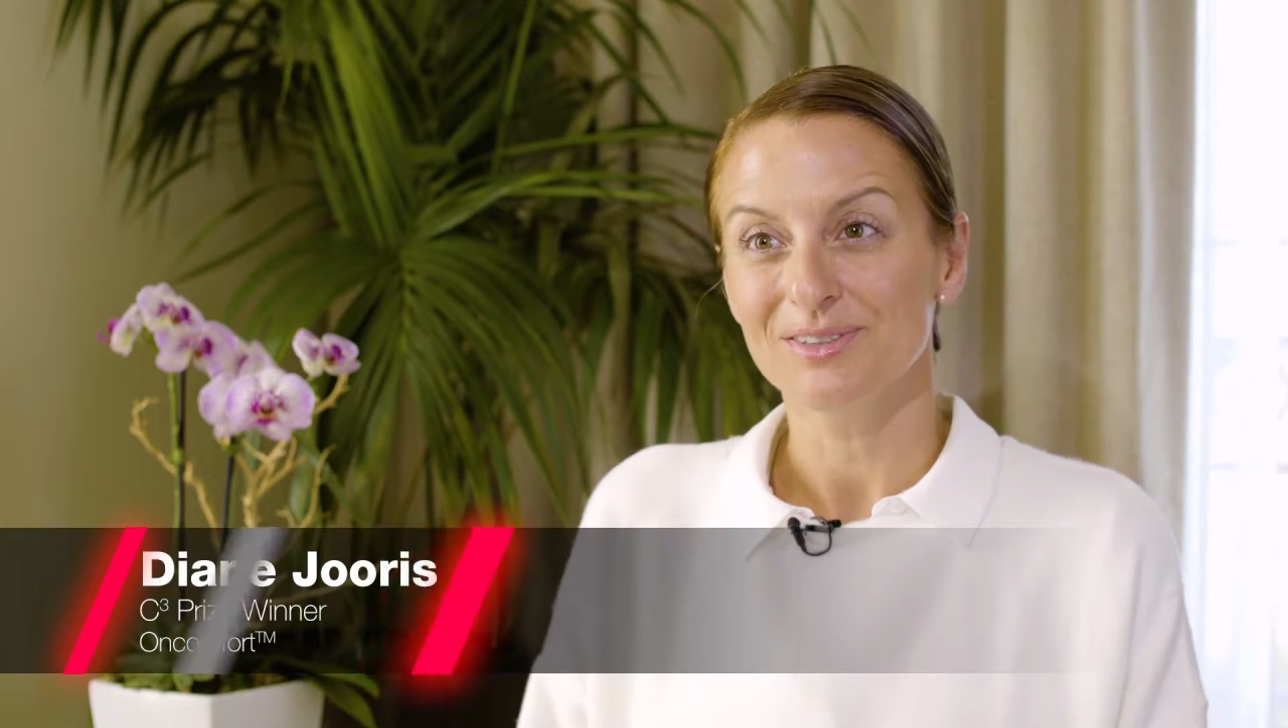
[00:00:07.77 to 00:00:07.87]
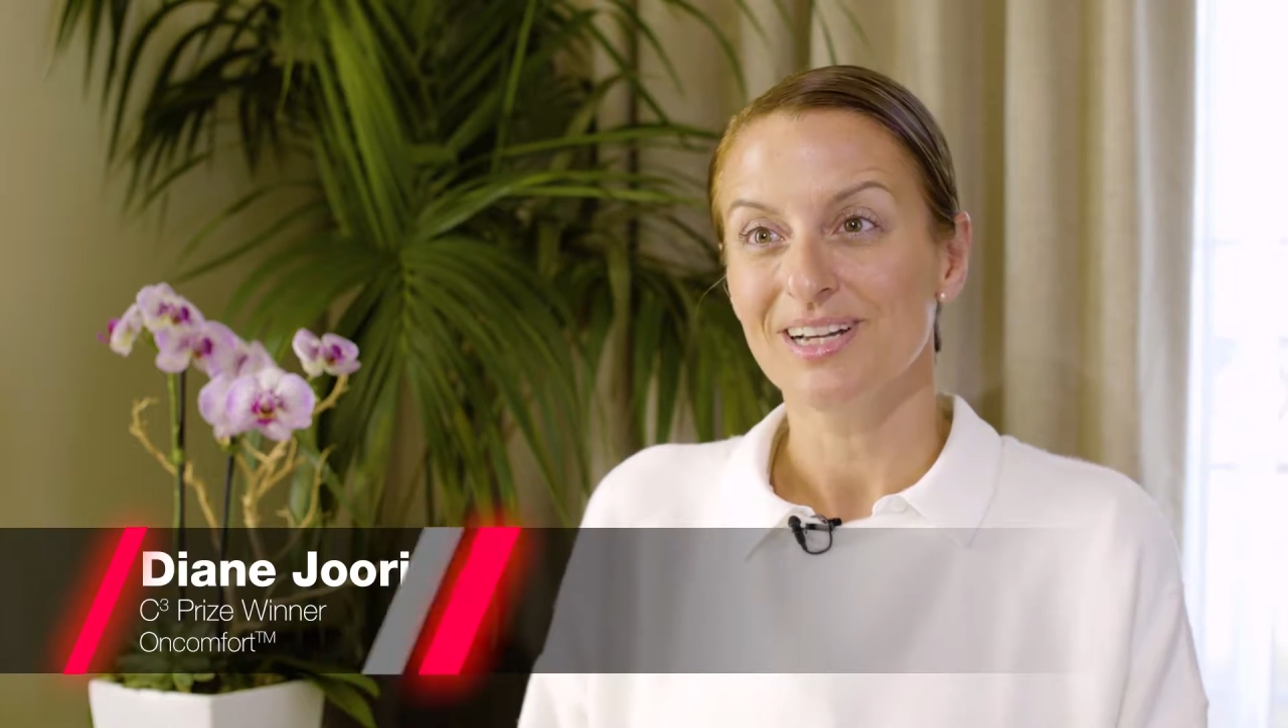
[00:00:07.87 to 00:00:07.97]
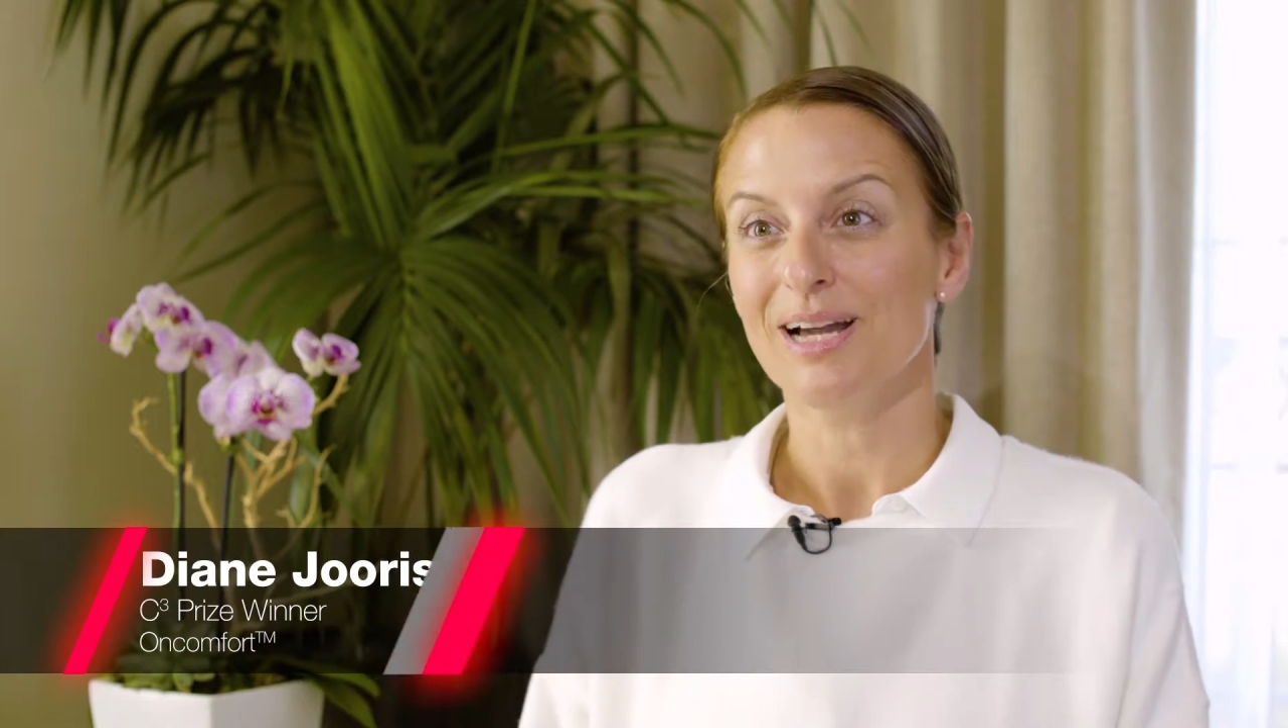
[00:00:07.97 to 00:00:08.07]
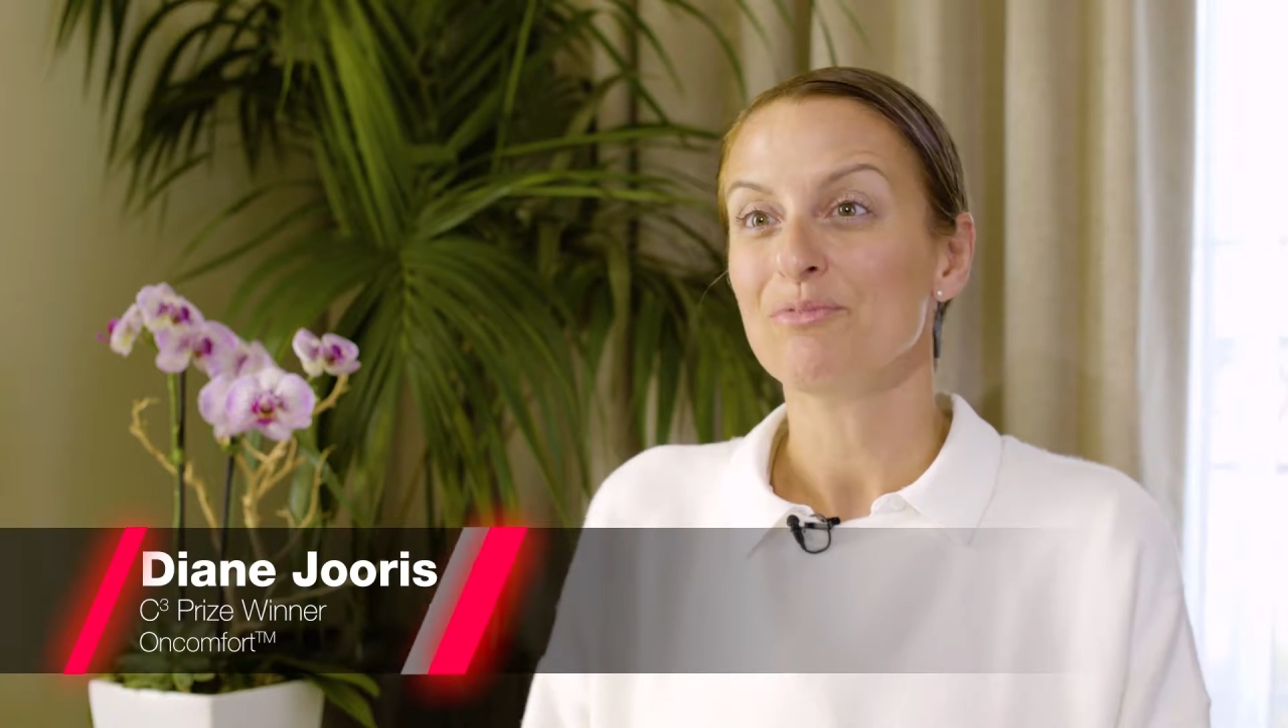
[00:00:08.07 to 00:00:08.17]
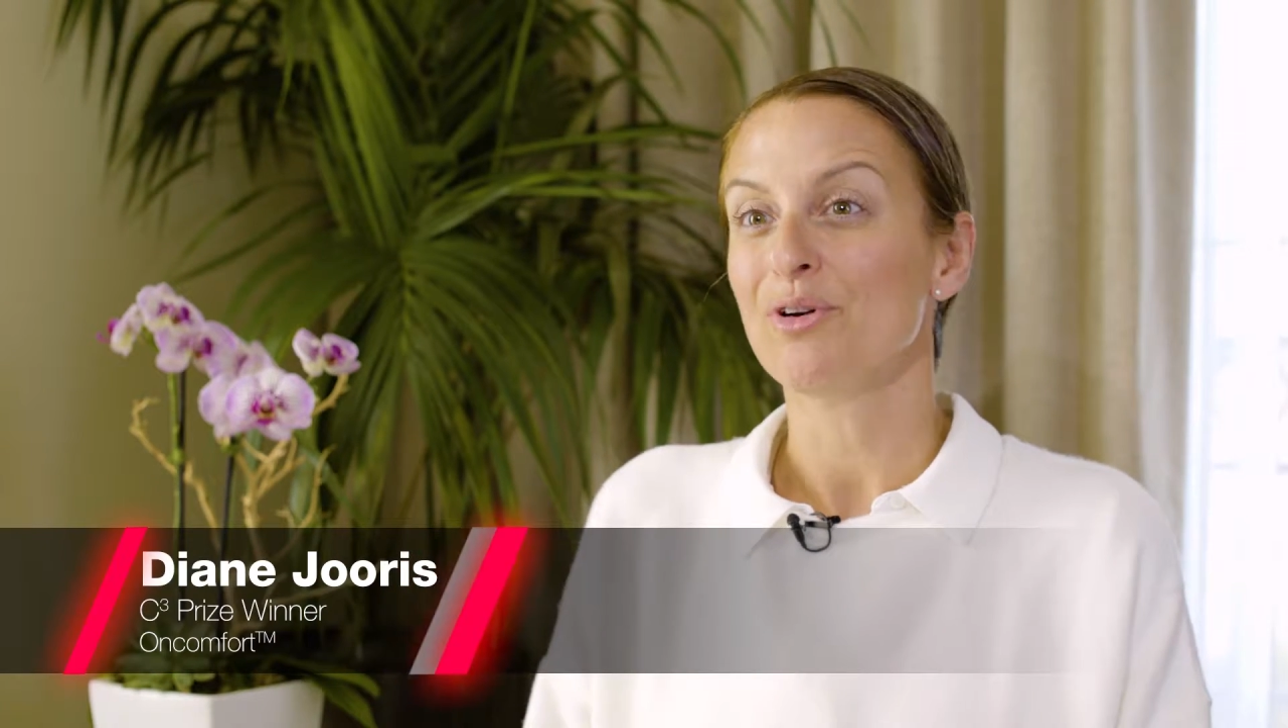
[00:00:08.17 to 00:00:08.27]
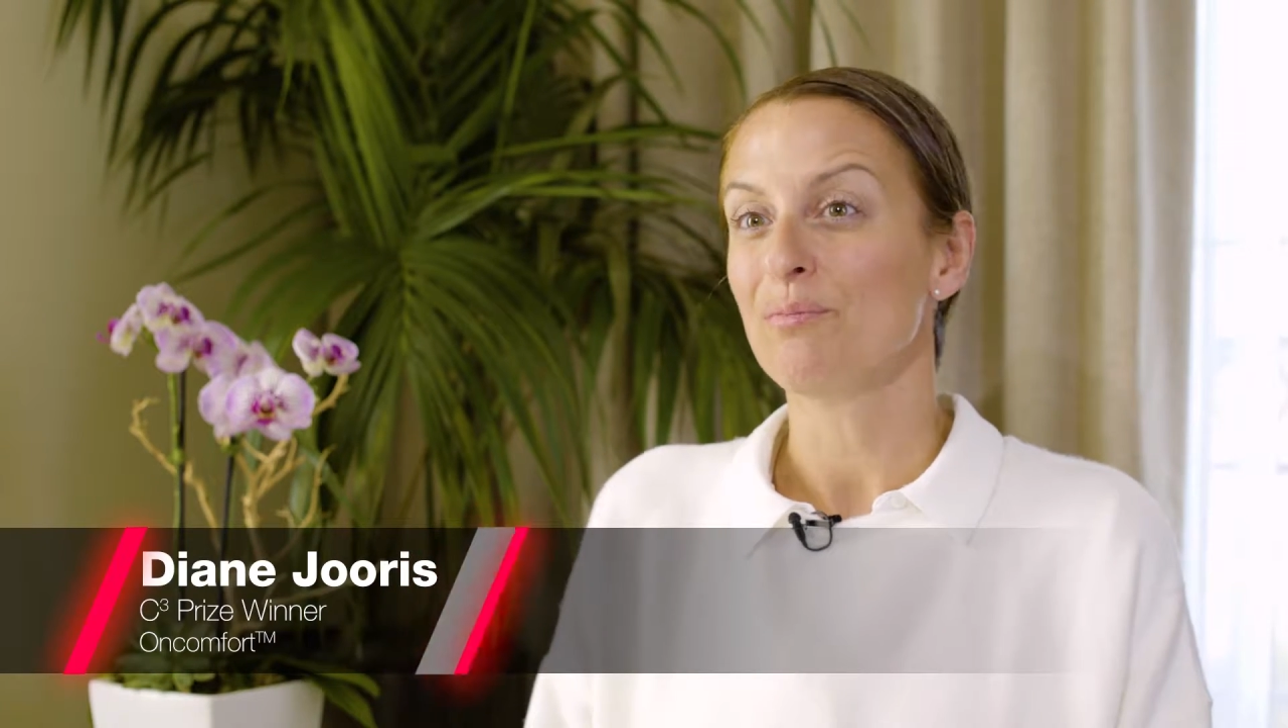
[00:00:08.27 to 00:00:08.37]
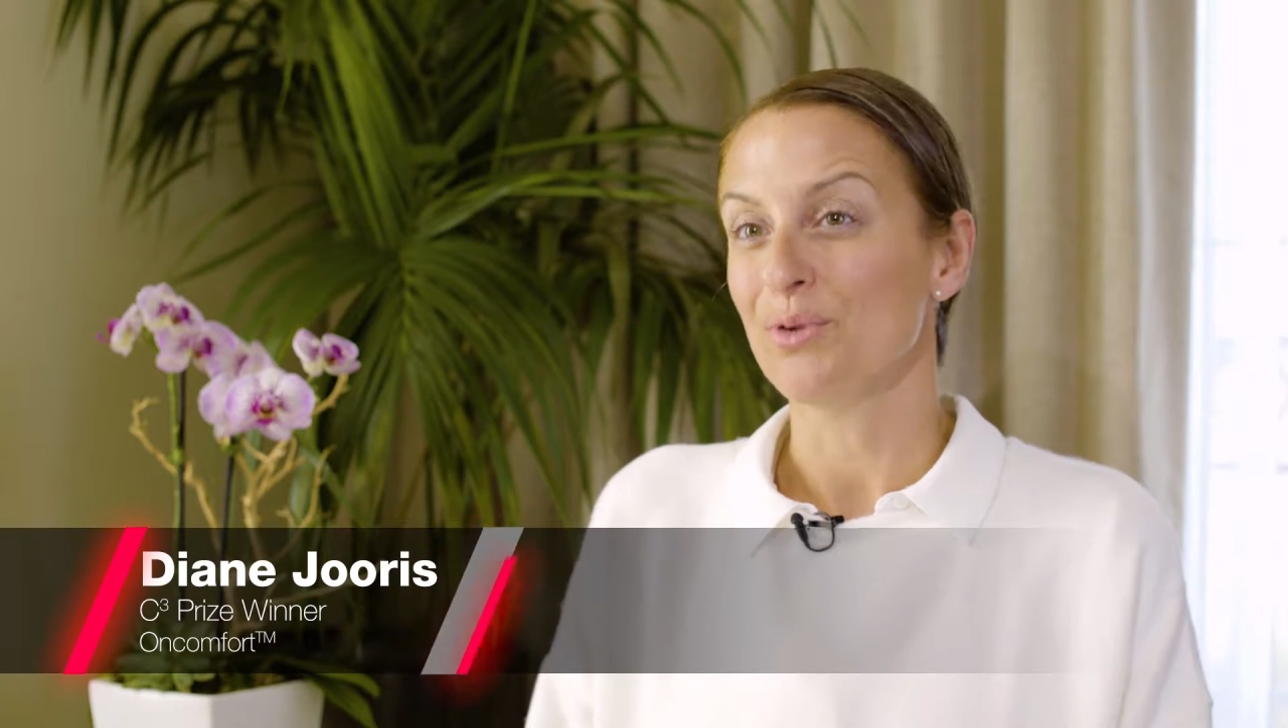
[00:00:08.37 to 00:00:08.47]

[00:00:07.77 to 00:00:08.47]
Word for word: I'm from